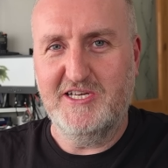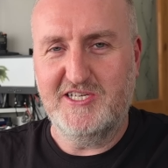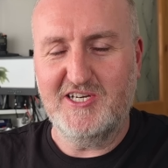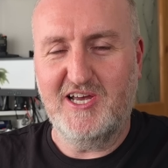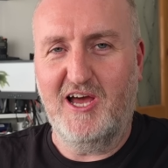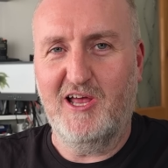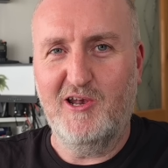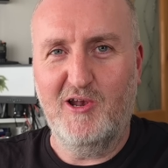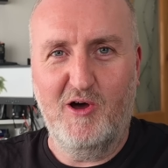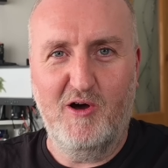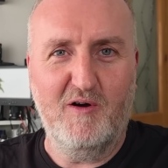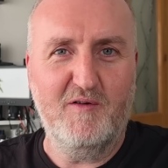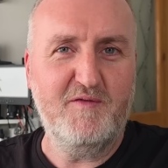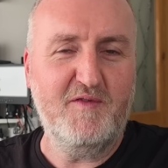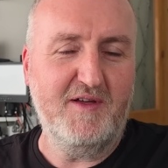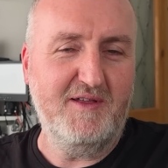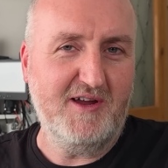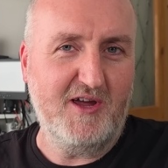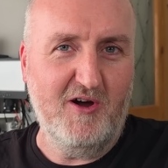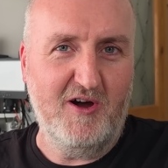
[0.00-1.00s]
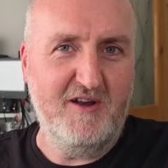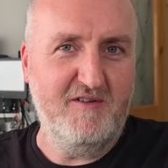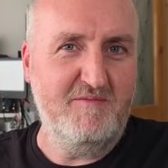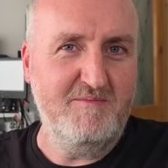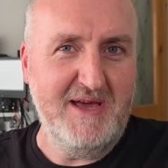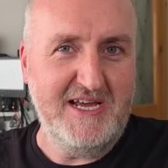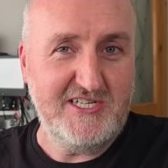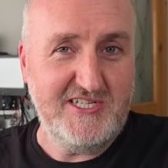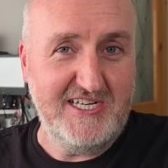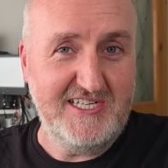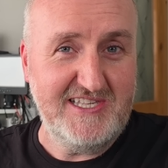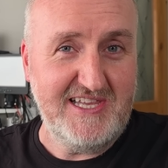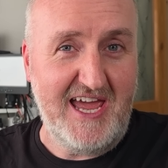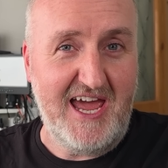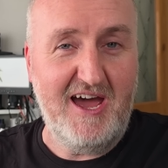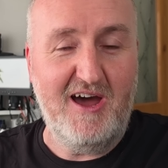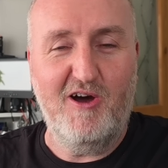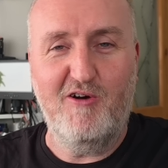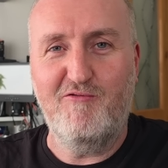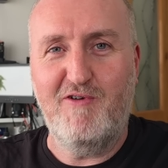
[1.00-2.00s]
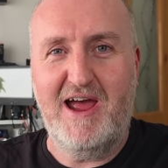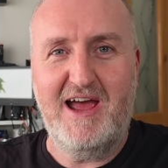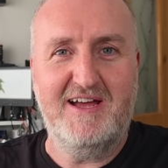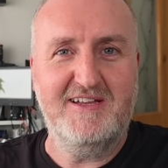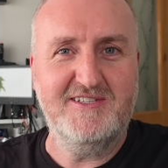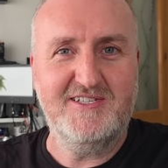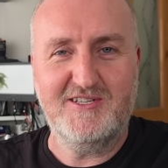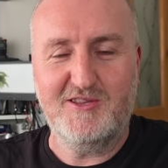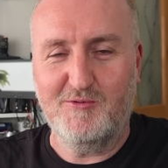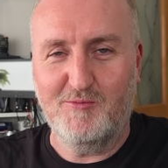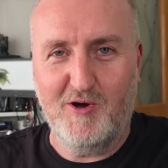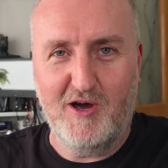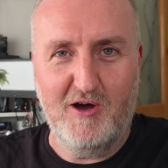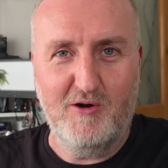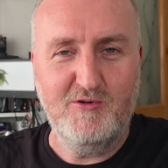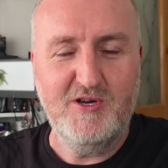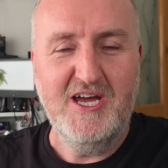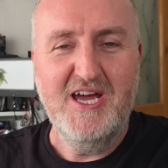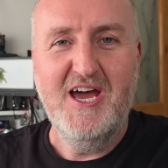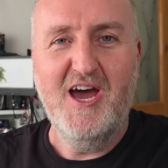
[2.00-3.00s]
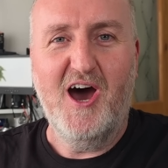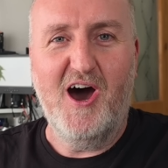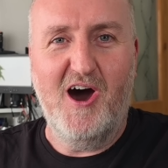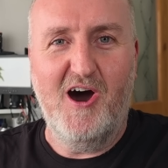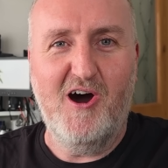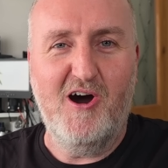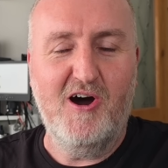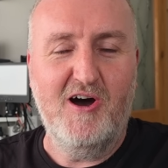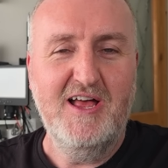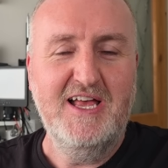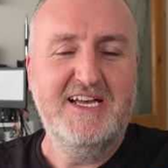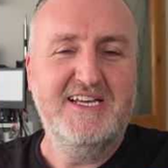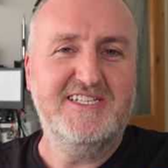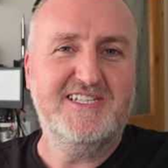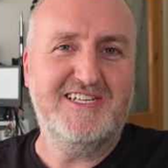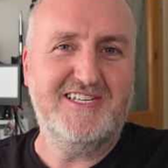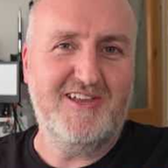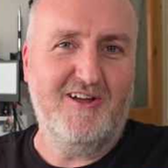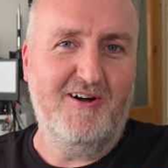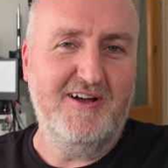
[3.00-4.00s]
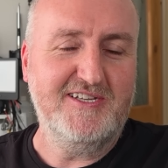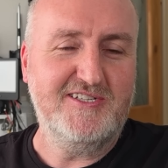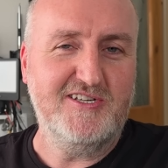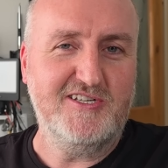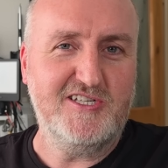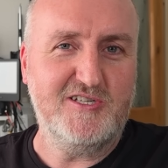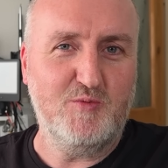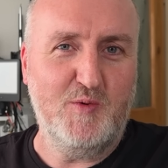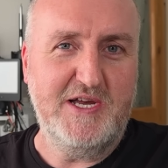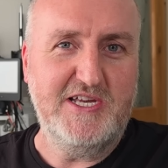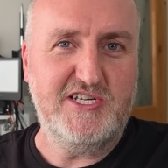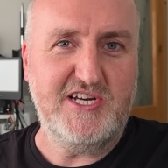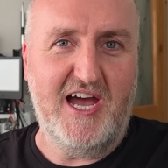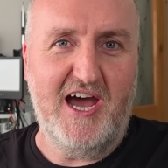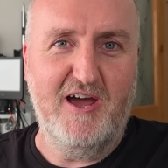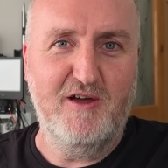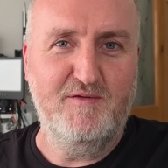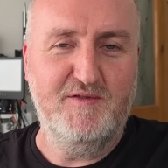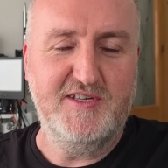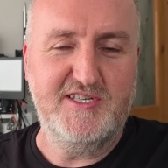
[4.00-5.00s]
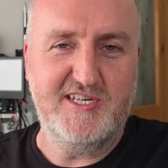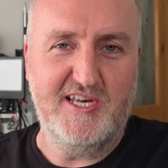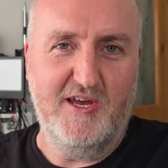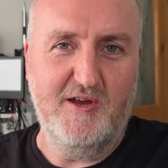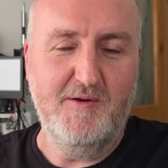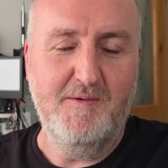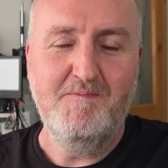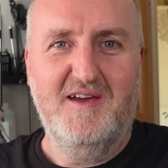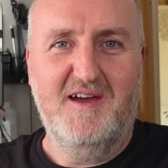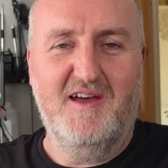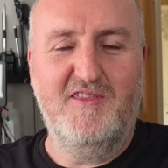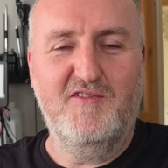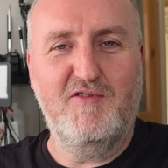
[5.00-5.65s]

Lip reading: which a lot of kind of meshes now around the world are starting to switch over to.